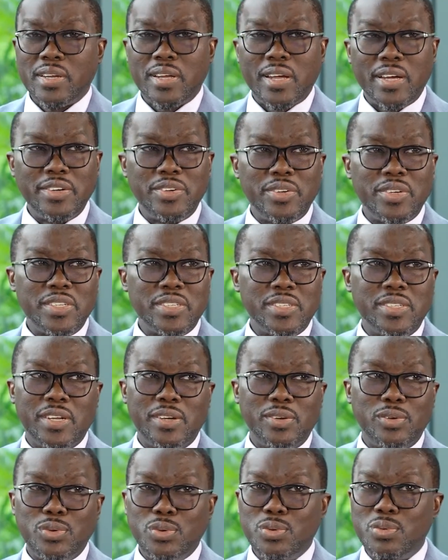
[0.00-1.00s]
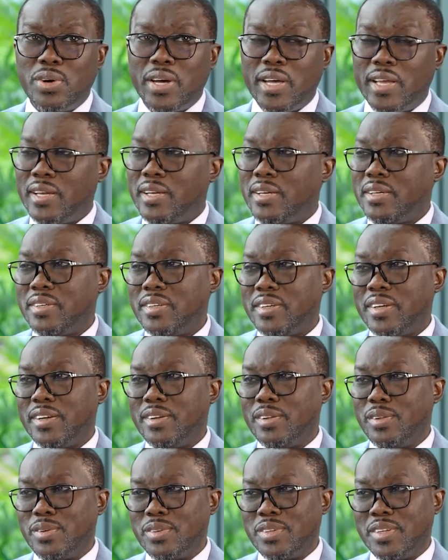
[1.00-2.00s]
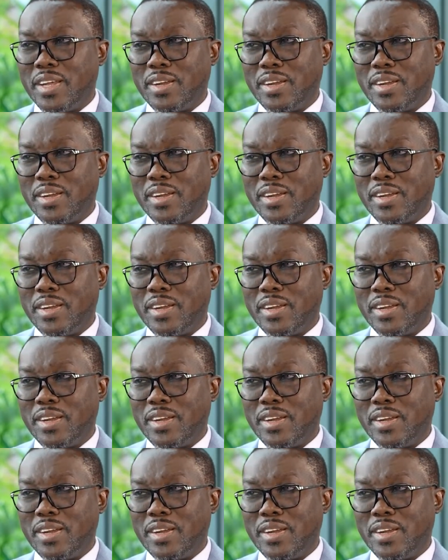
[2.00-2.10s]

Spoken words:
countries that do well and those